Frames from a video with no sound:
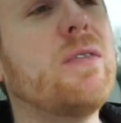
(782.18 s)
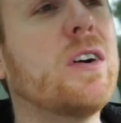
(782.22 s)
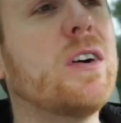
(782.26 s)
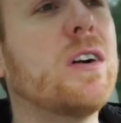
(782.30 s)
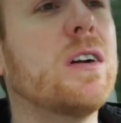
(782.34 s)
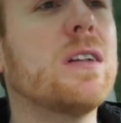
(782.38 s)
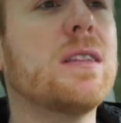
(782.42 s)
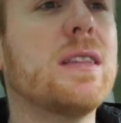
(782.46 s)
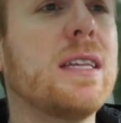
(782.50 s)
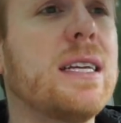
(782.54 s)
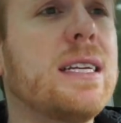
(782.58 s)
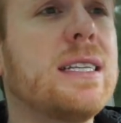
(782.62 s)

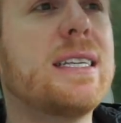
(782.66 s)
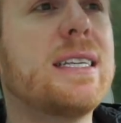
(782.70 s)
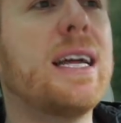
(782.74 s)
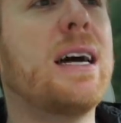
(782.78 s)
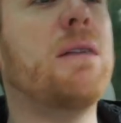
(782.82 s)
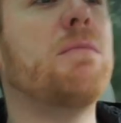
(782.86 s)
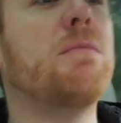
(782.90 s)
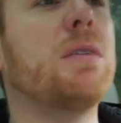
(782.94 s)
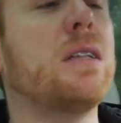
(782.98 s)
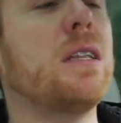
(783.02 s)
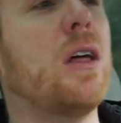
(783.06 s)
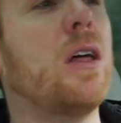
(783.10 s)
her link
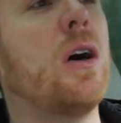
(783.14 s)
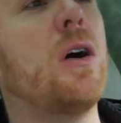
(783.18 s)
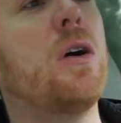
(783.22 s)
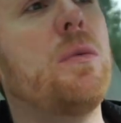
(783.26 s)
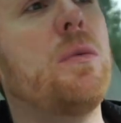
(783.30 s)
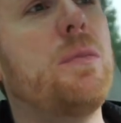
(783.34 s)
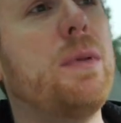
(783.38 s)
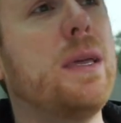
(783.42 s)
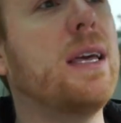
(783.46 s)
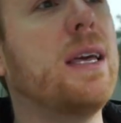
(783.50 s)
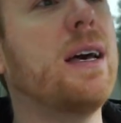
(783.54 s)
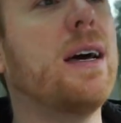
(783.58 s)
down below
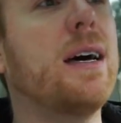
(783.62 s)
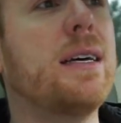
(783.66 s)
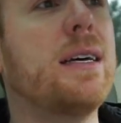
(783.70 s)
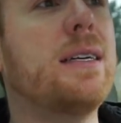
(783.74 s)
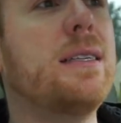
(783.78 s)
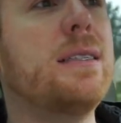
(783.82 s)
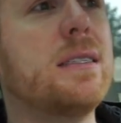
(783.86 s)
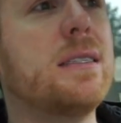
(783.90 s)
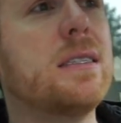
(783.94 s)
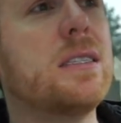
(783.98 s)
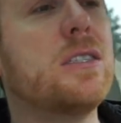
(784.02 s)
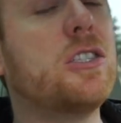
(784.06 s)

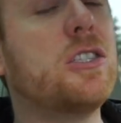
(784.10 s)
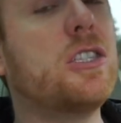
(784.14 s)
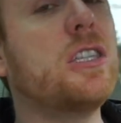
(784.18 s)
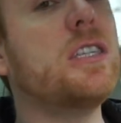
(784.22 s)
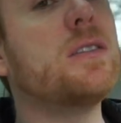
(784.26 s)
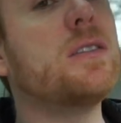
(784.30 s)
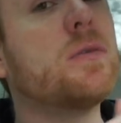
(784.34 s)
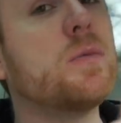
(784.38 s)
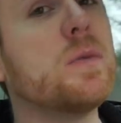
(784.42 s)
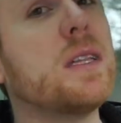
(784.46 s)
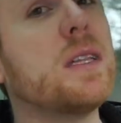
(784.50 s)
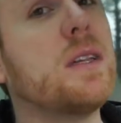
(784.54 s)
because
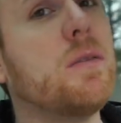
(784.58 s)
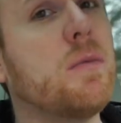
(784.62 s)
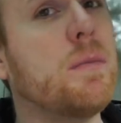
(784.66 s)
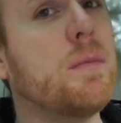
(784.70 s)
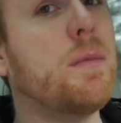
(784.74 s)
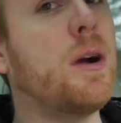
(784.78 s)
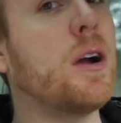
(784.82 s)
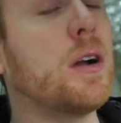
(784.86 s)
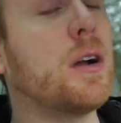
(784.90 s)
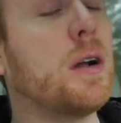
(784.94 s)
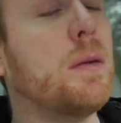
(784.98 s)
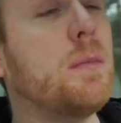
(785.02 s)
she's really
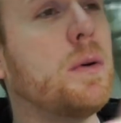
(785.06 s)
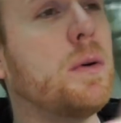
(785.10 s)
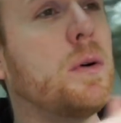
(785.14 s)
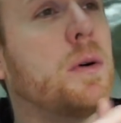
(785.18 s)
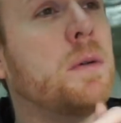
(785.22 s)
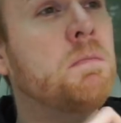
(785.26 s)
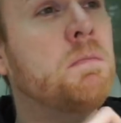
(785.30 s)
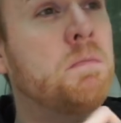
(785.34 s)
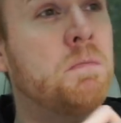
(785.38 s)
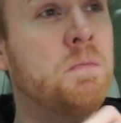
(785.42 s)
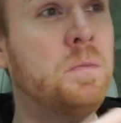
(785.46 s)
remarkable.